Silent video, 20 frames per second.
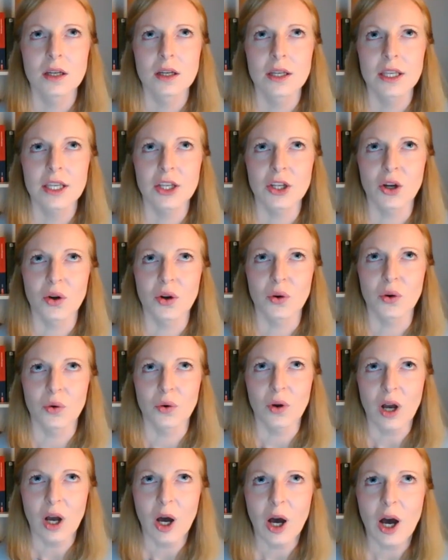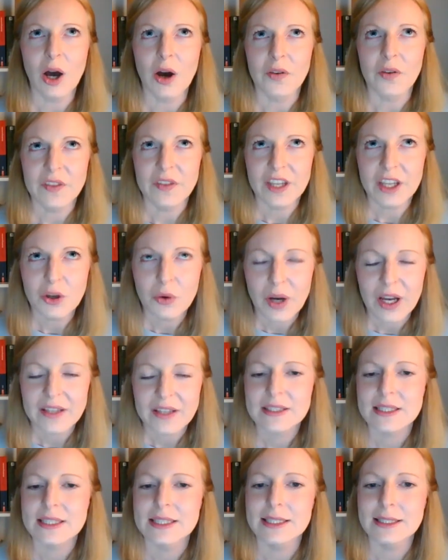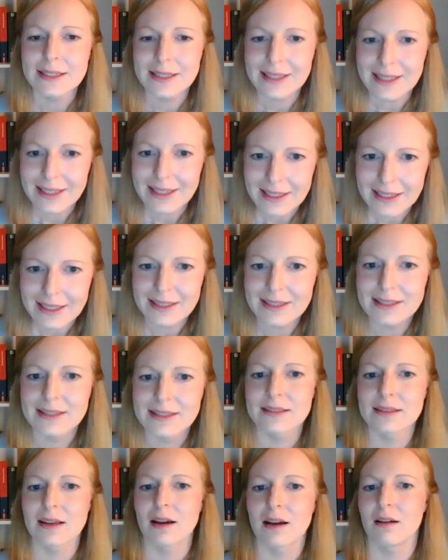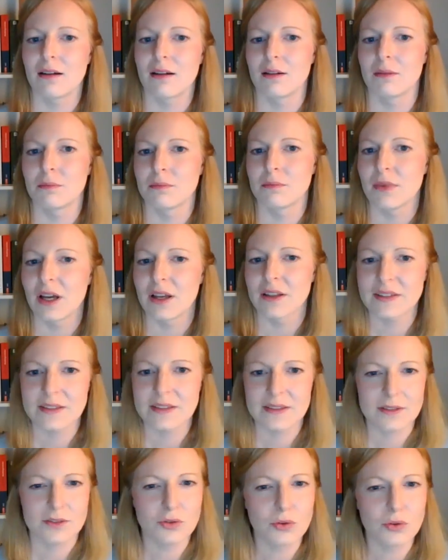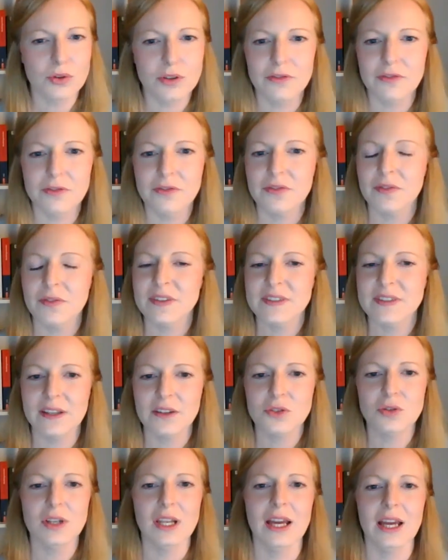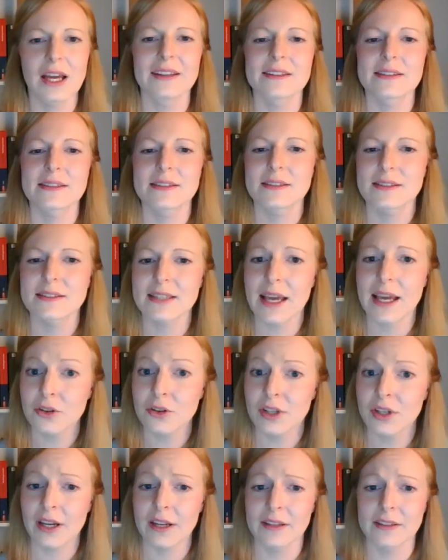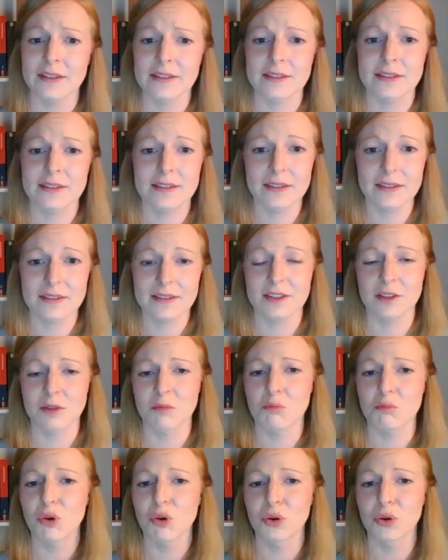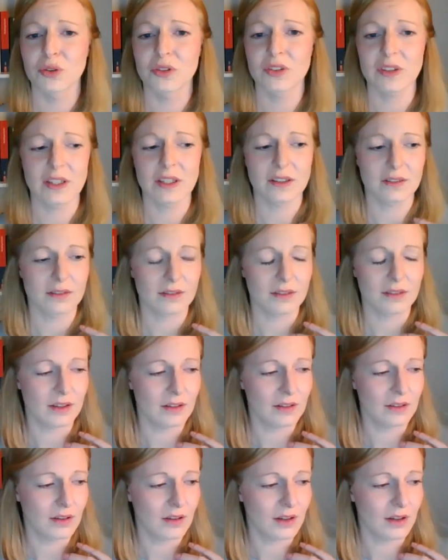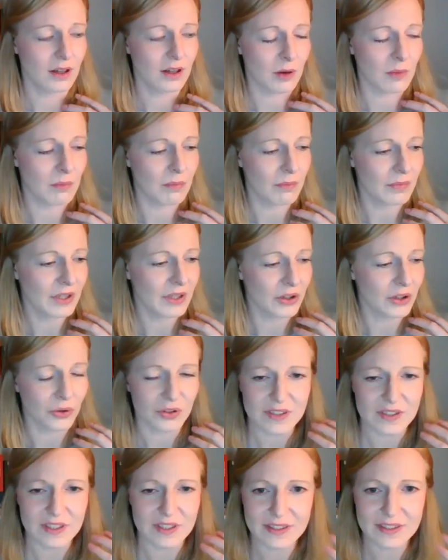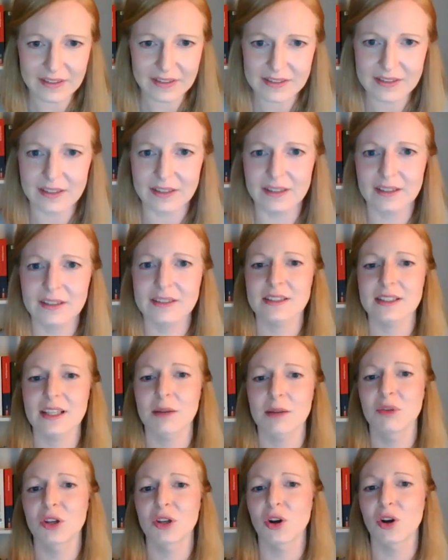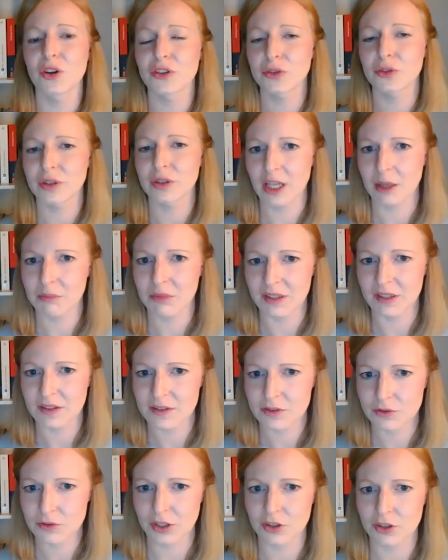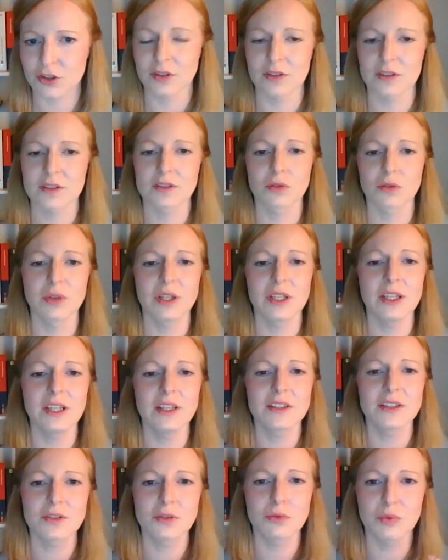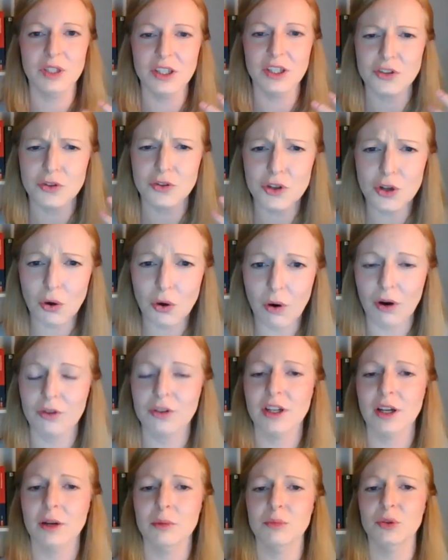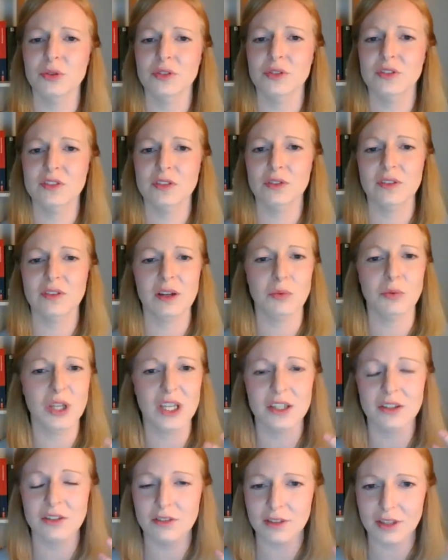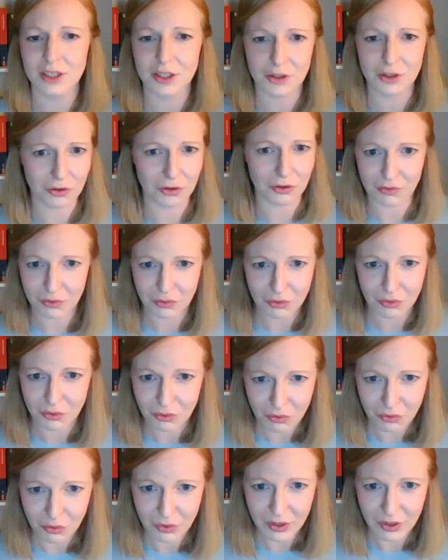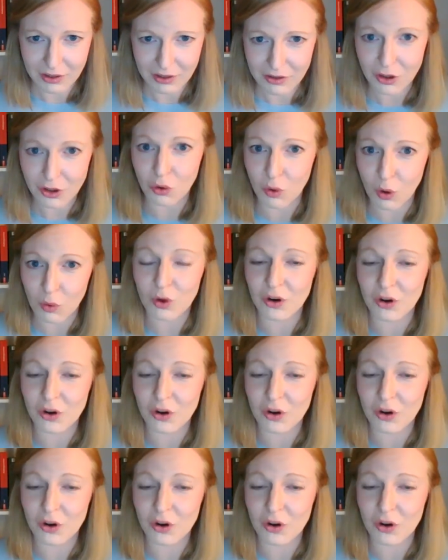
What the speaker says: the US needs a sort of centralized, standardized system, both in statistics, but also in administration. So we need to know our numbers so that we can we know what we're